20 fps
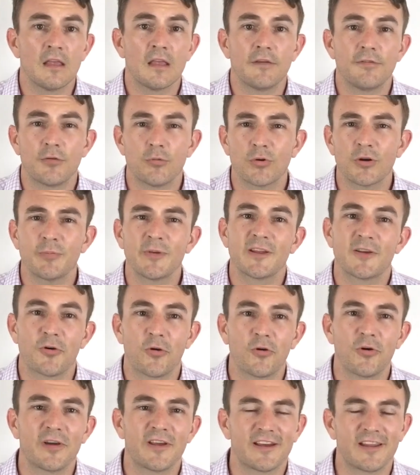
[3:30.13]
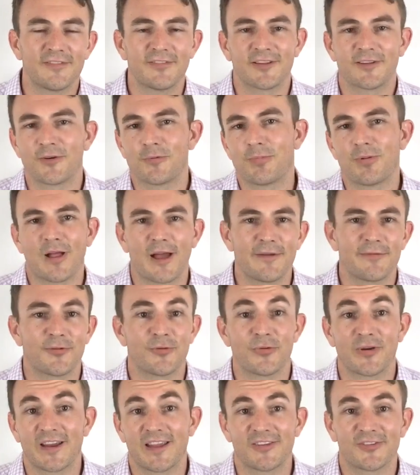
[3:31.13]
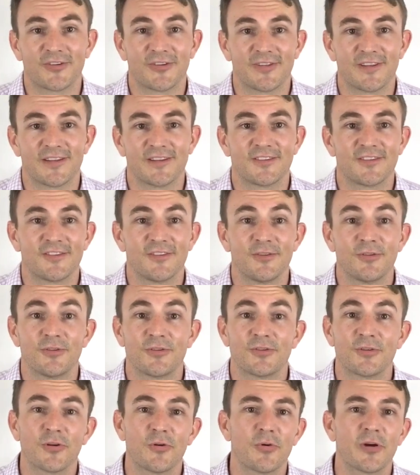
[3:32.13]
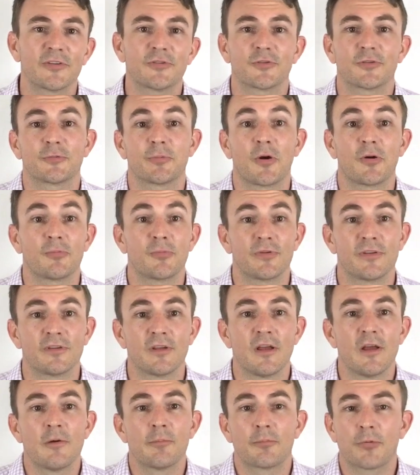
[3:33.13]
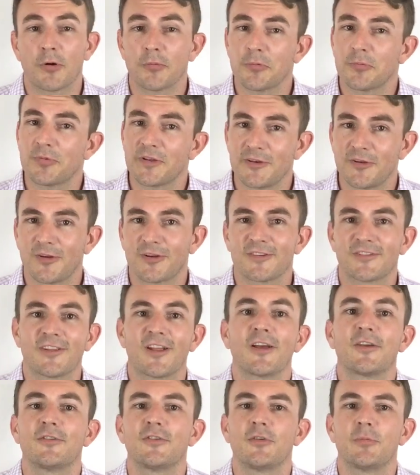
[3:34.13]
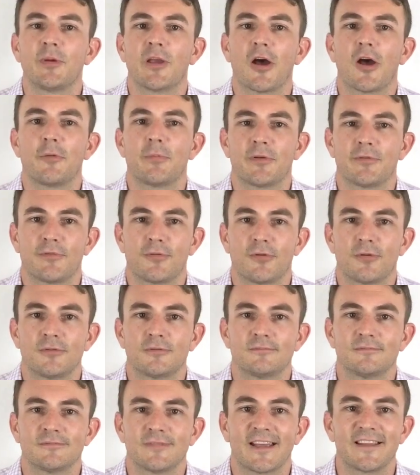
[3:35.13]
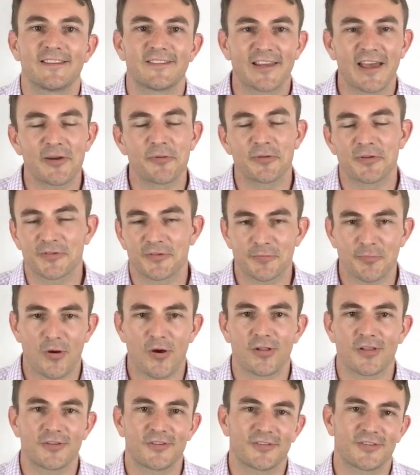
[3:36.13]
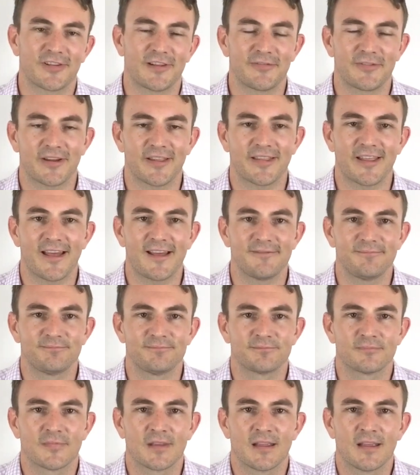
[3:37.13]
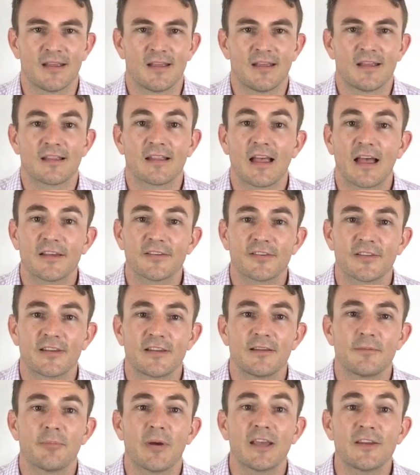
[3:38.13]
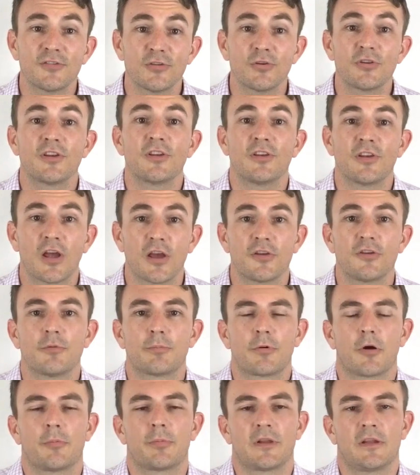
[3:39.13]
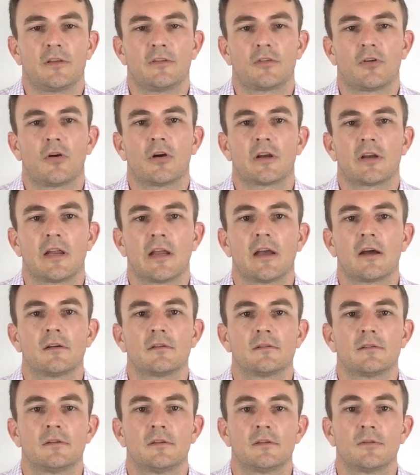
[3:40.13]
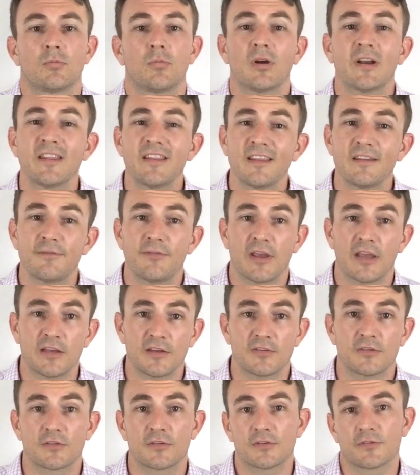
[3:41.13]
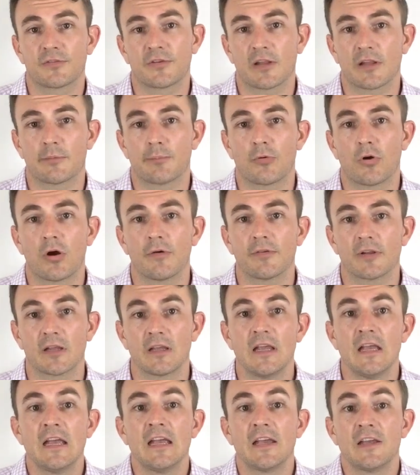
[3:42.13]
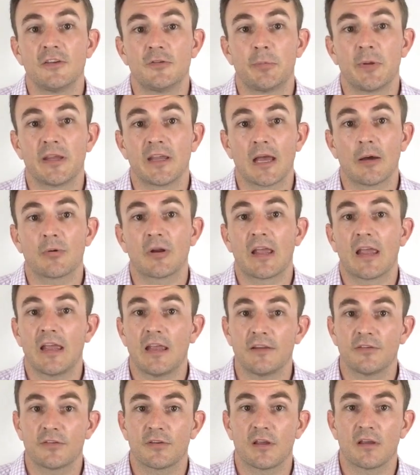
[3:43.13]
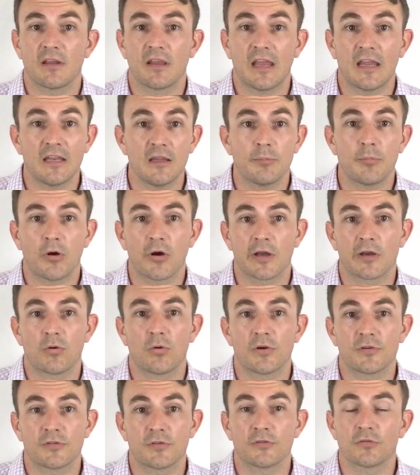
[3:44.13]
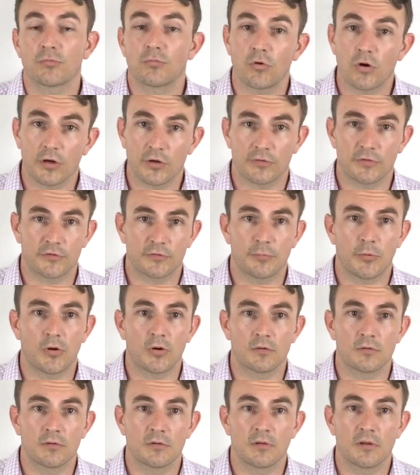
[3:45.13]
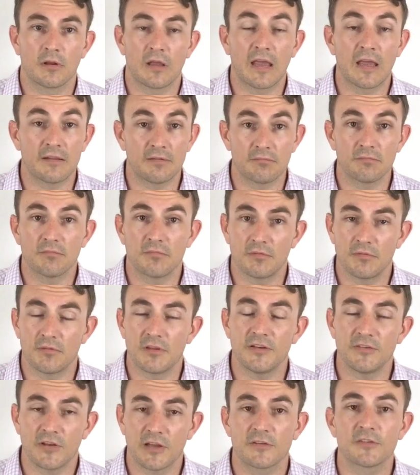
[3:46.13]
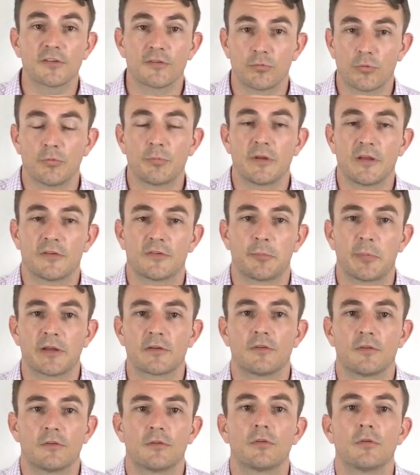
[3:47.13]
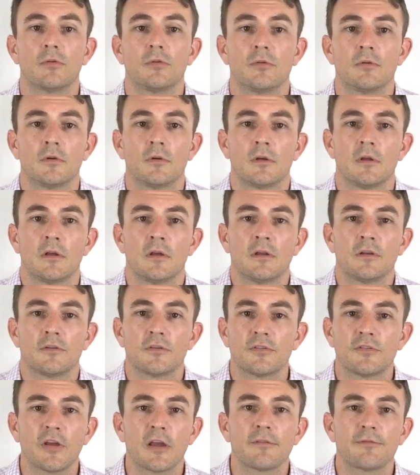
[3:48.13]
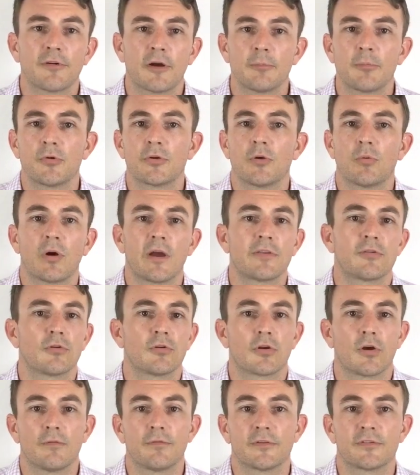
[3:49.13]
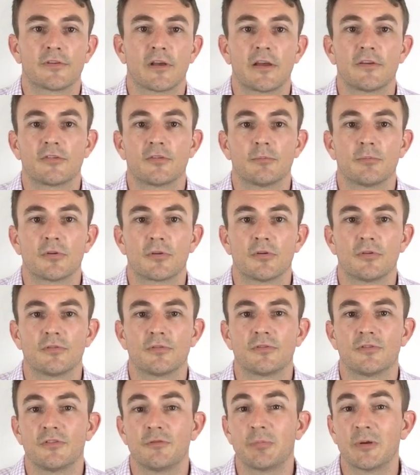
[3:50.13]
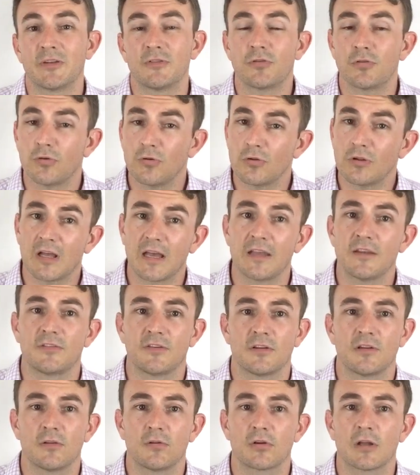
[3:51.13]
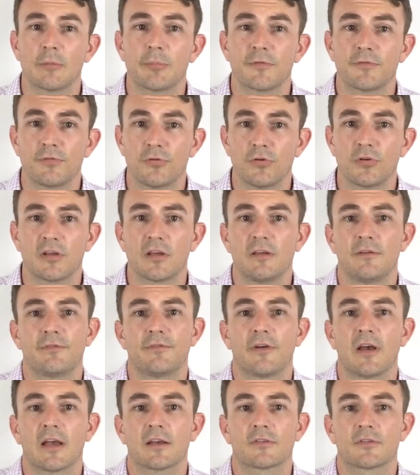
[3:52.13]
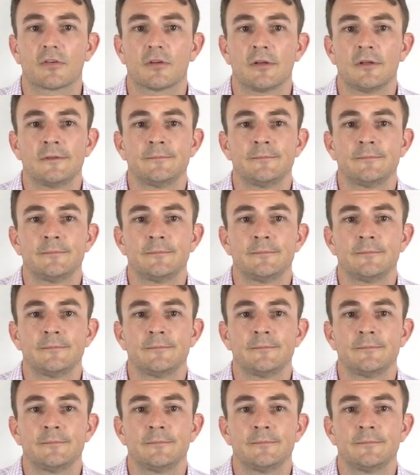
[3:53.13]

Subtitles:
If you want to be coy and even a little playful when answering this, you could always respond with, probably not as low as you'd be hoping for, and say it with a smile and just leave it at that. Lastly, make sure you know your property inside and out. One of the advantages of selling privately is being able to answer any buyer questions right on the spot, and these answers will be expected too. Just don't fumble your way through a conversation because you've been too lazy to look up a few key facts.